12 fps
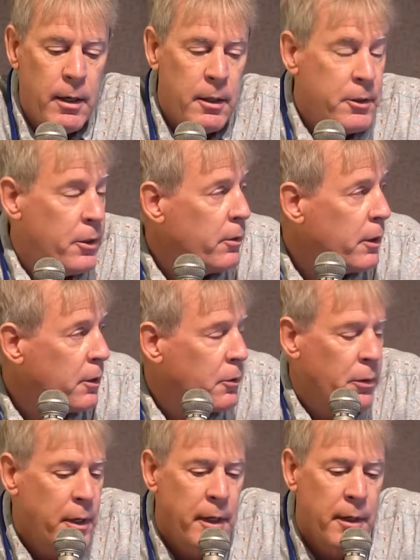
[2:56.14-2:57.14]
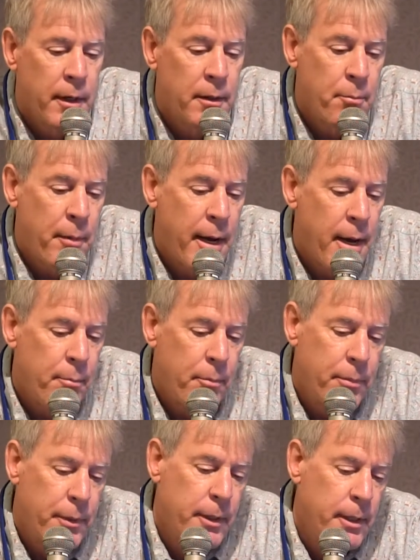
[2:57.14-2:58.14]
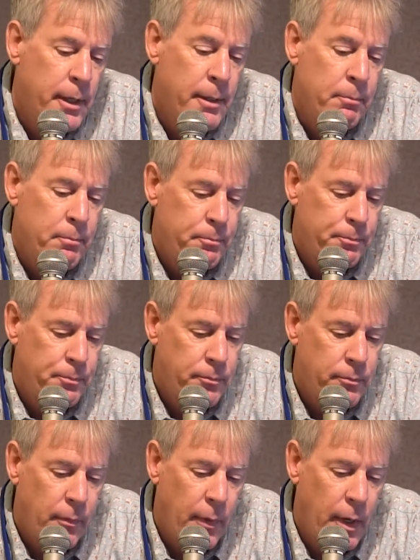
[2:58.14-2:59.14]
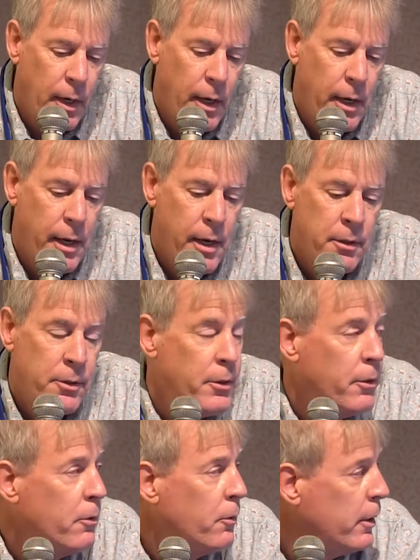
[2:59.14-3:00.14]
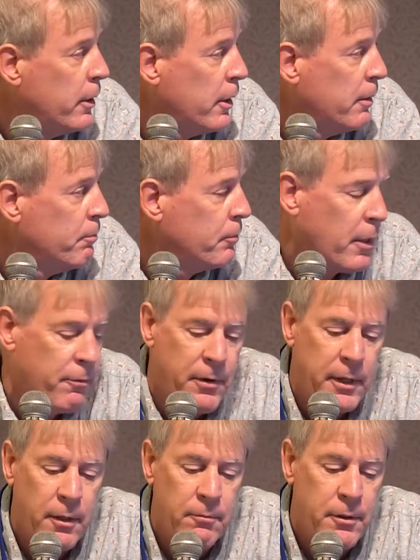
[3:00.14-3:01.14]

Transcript: shown in green on the map, and 2 affected